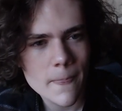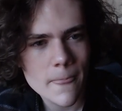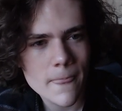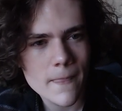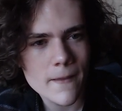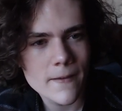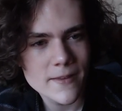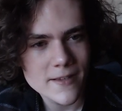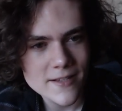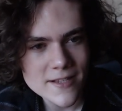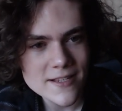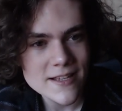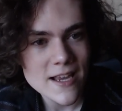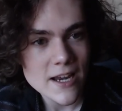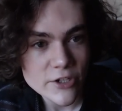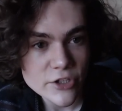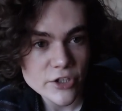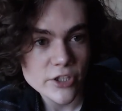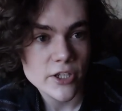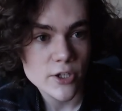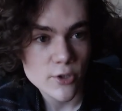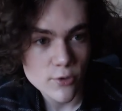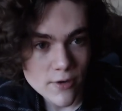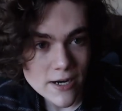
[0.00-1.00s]
This is
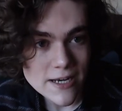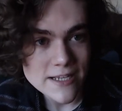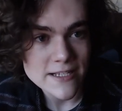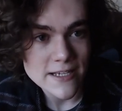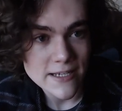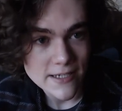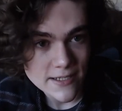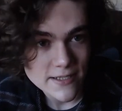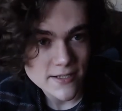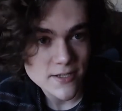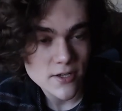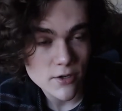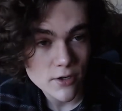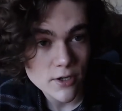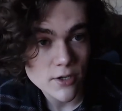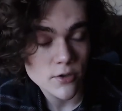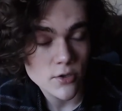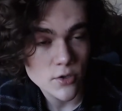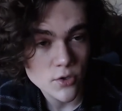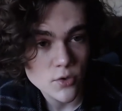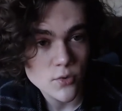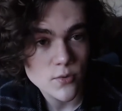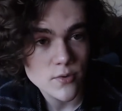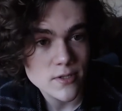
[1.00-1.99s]
actually crazy considering
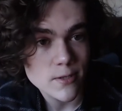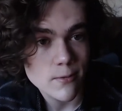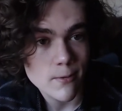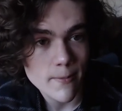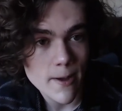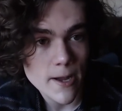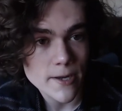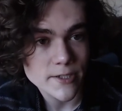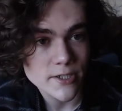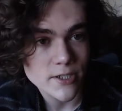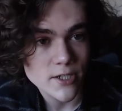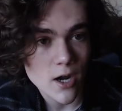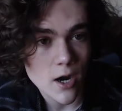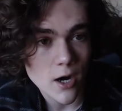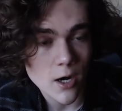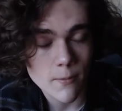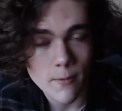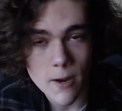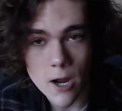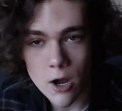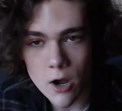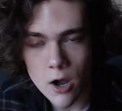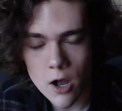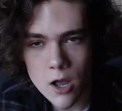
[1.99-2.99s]
the news I'm about to talk
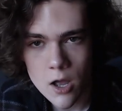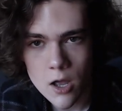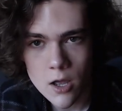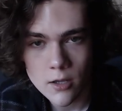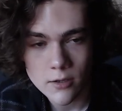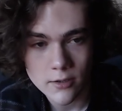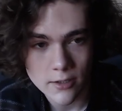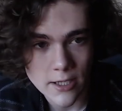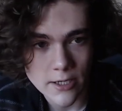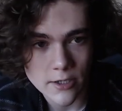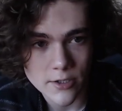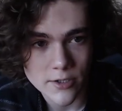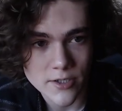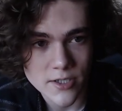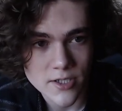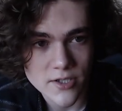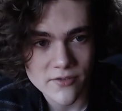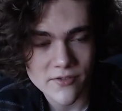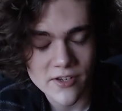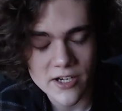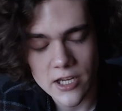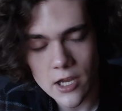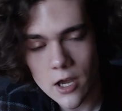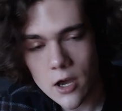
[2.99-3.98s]
about later in
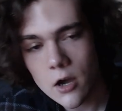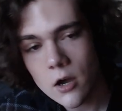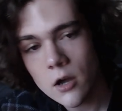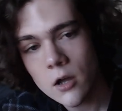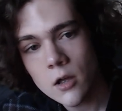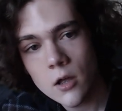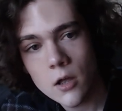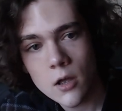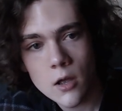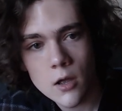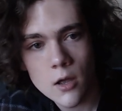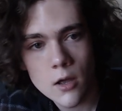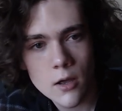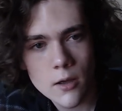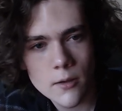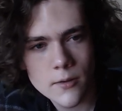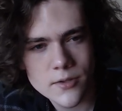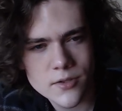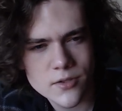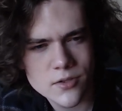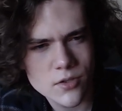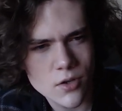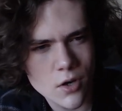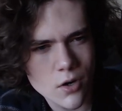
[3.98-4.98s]
this video.
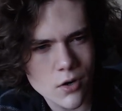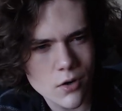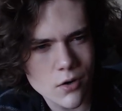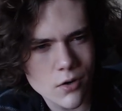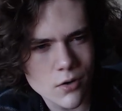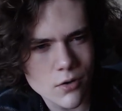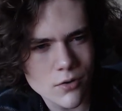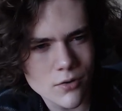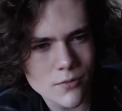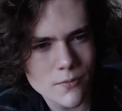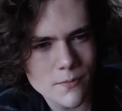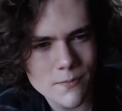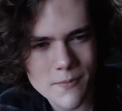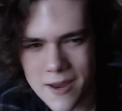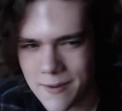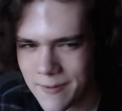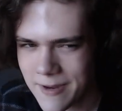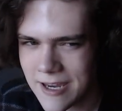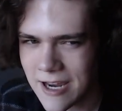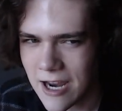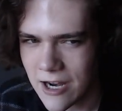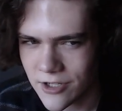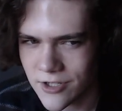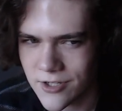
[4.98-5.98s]
So
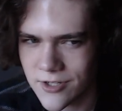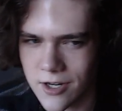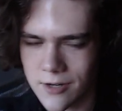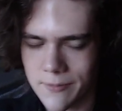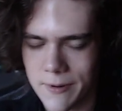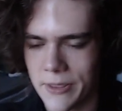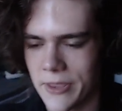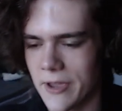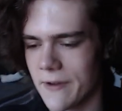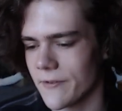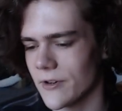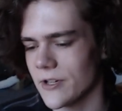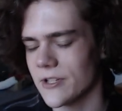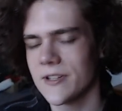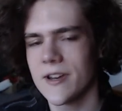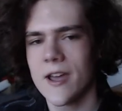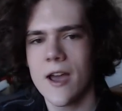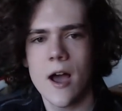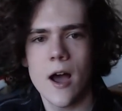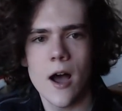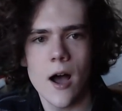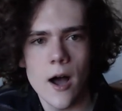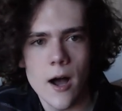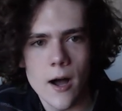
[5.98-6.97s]
maybe I should talk about that first.
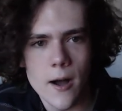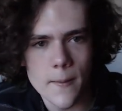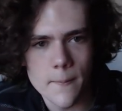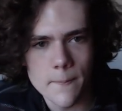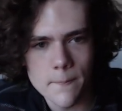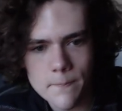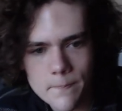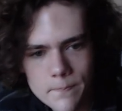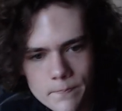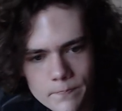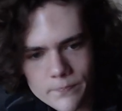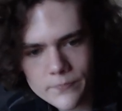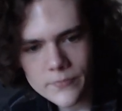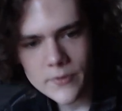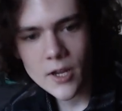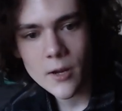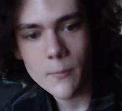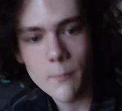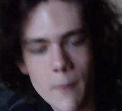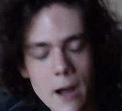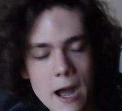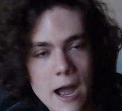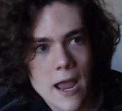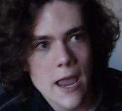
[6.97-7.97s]

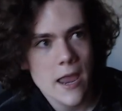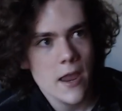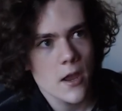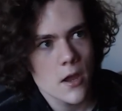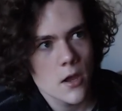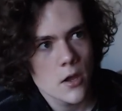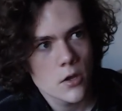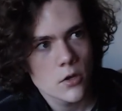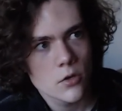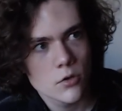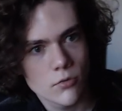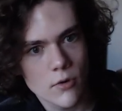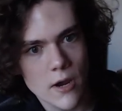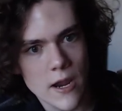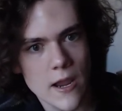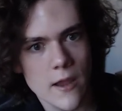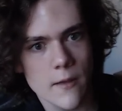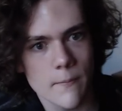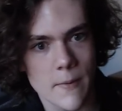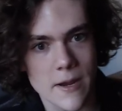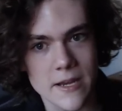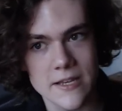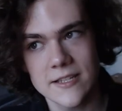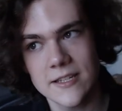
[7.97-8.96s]

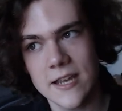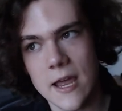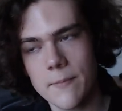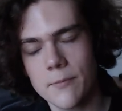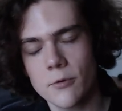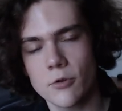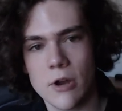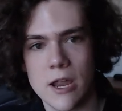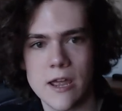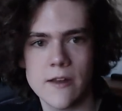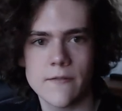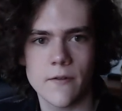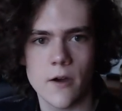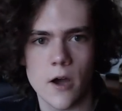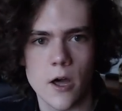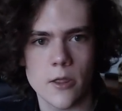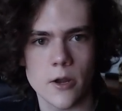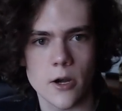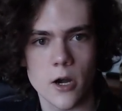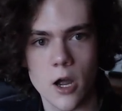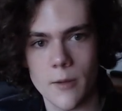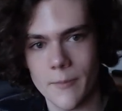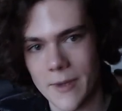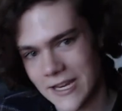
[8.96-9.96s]
My
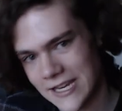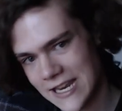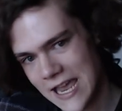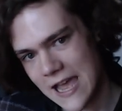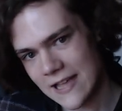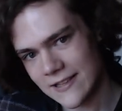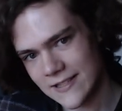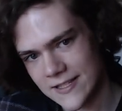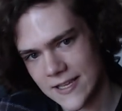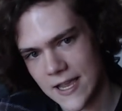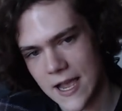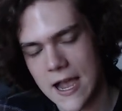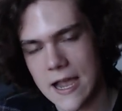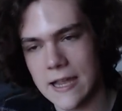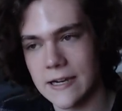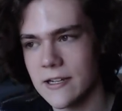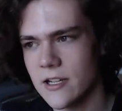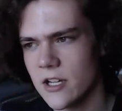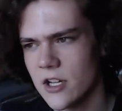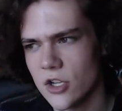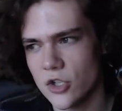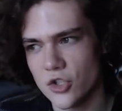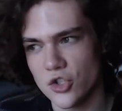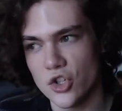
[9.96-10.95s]
step-grandfather on my dad's side
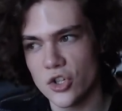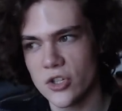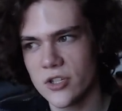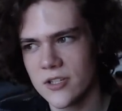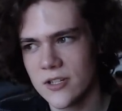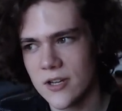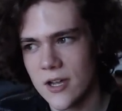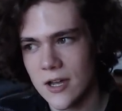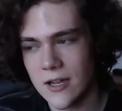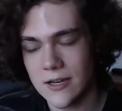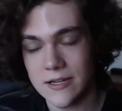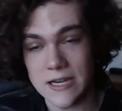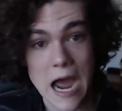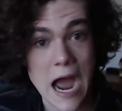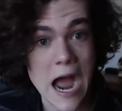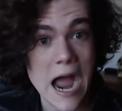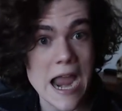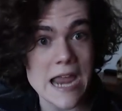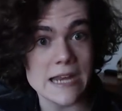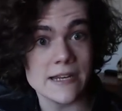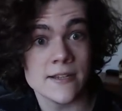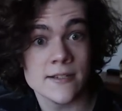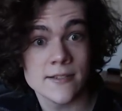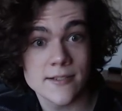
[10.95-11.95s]
just
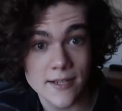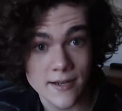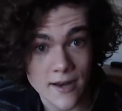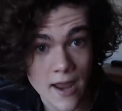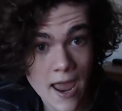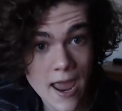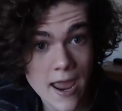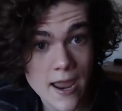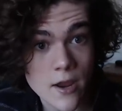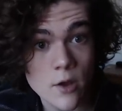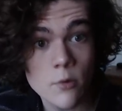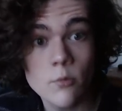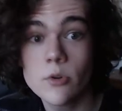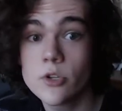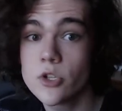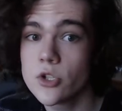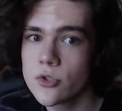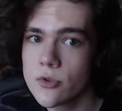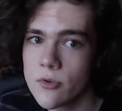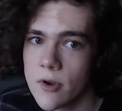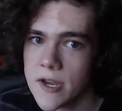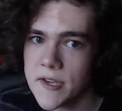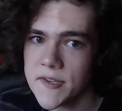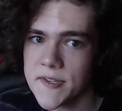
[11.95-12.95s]
died today, which
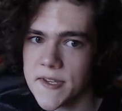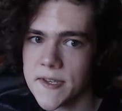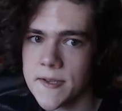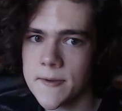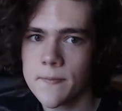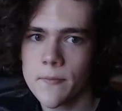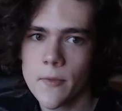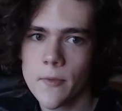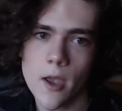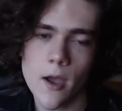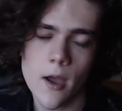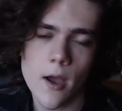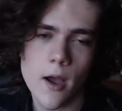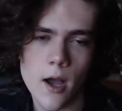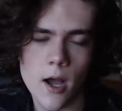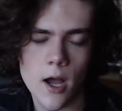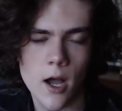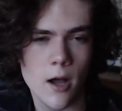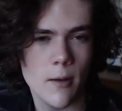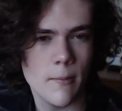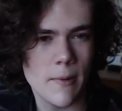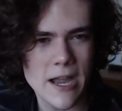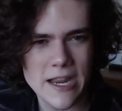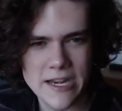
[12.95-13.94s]
is crazy.
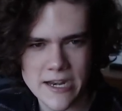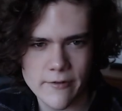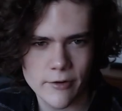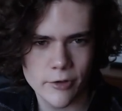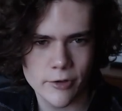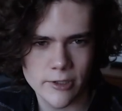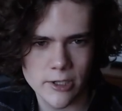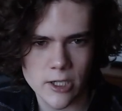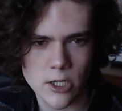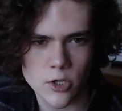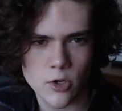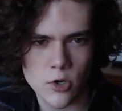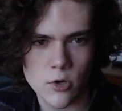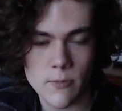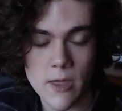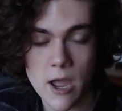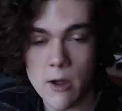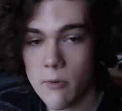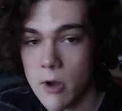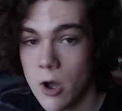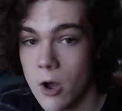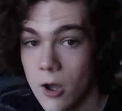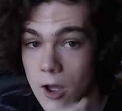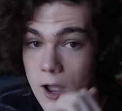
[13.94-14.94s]
I never really knew him
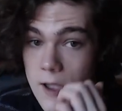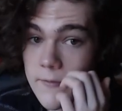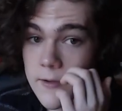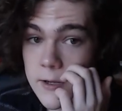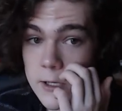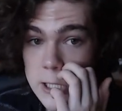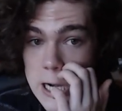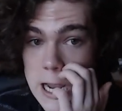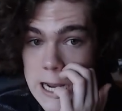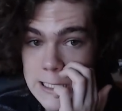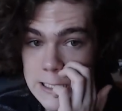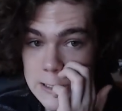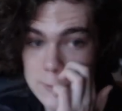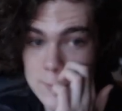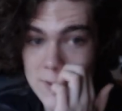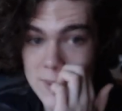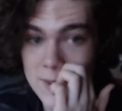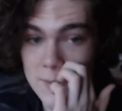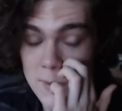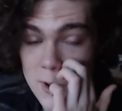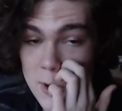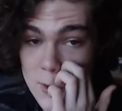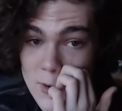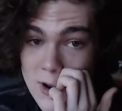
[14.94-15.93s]
that well. I've interacted with
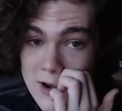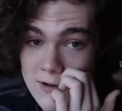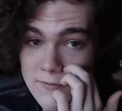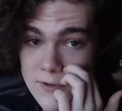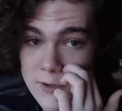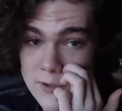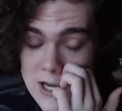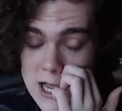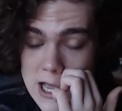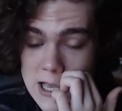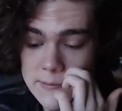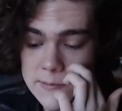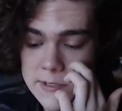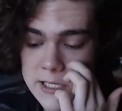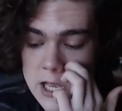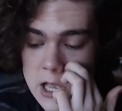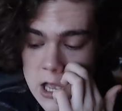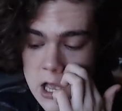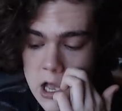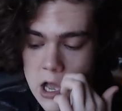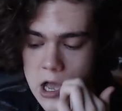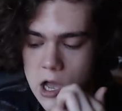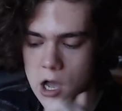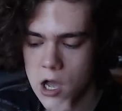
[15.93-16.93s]
him though quite a few times.
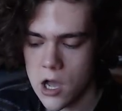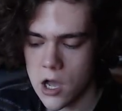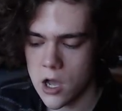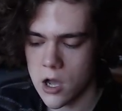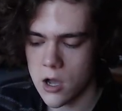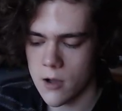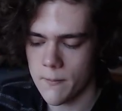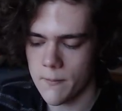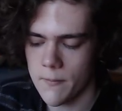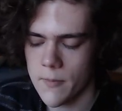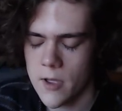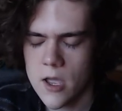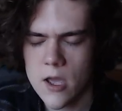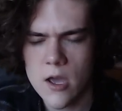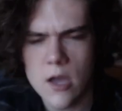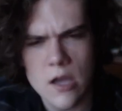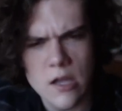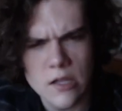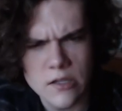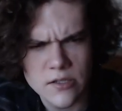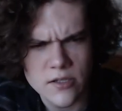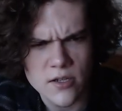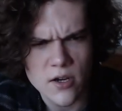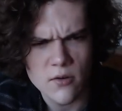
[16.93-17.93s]

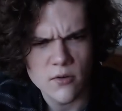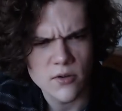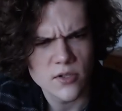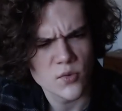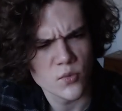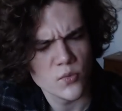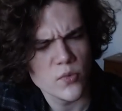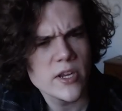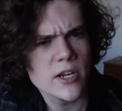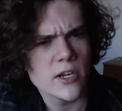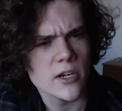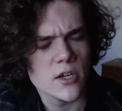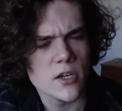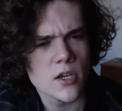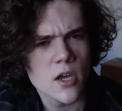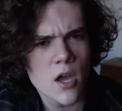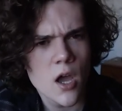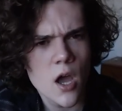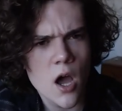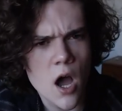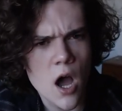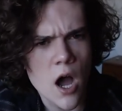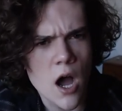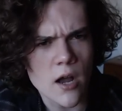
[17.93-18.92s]
And so it's weird.
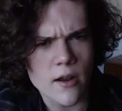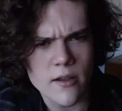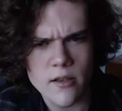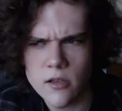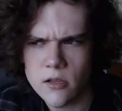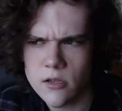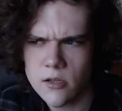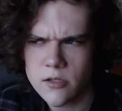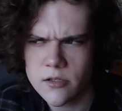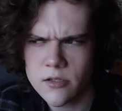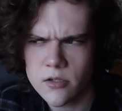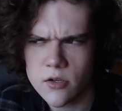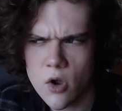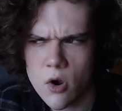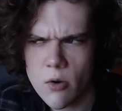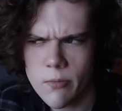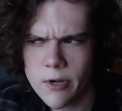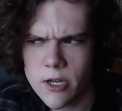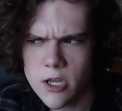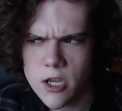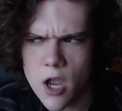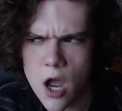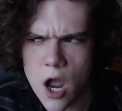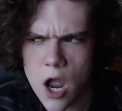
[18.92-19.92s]
Because
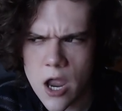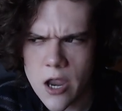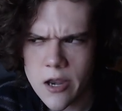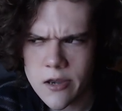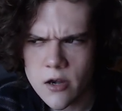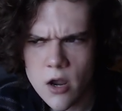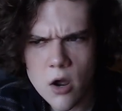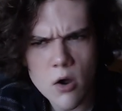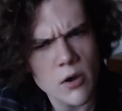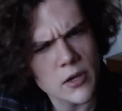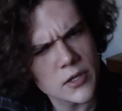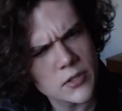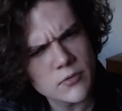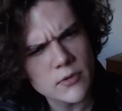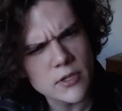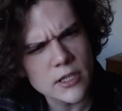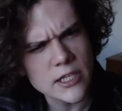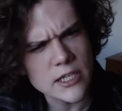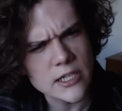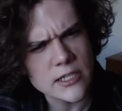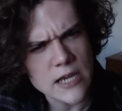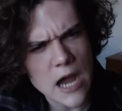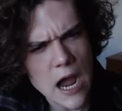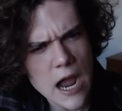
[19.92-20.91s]
nobody I know has
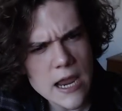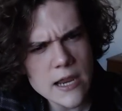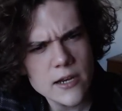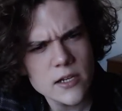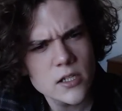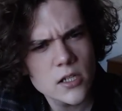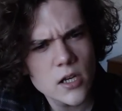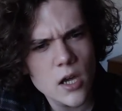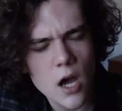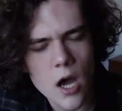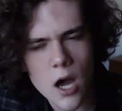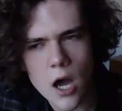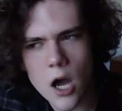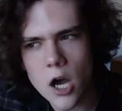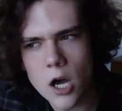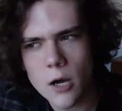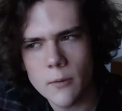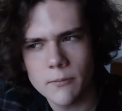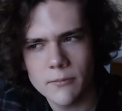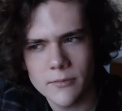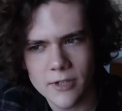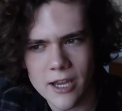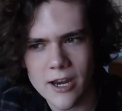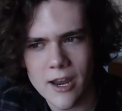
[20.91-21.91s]
really died.
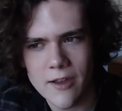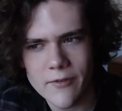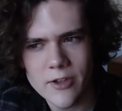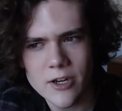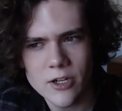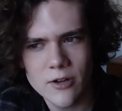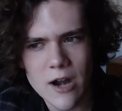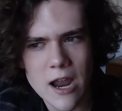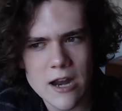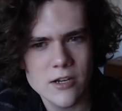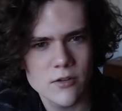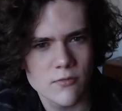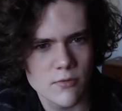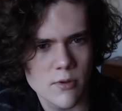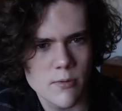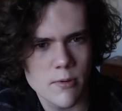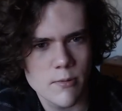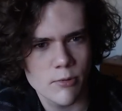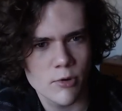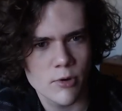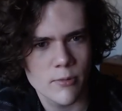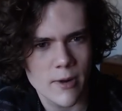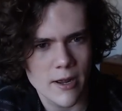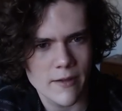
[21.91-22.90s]
I've interacted with
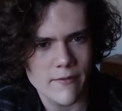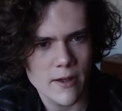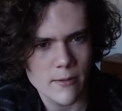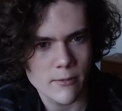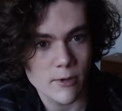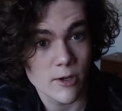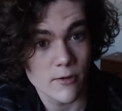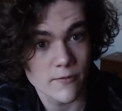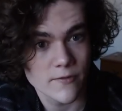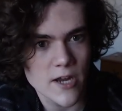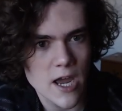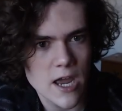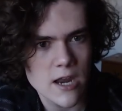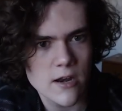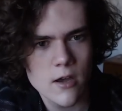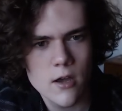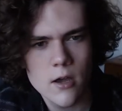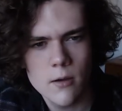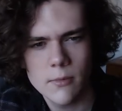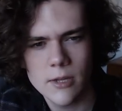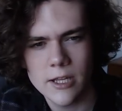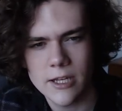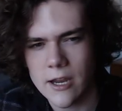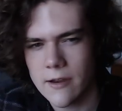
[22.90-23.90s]
people in my family who have died.
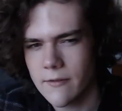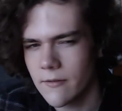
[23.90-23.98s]
But,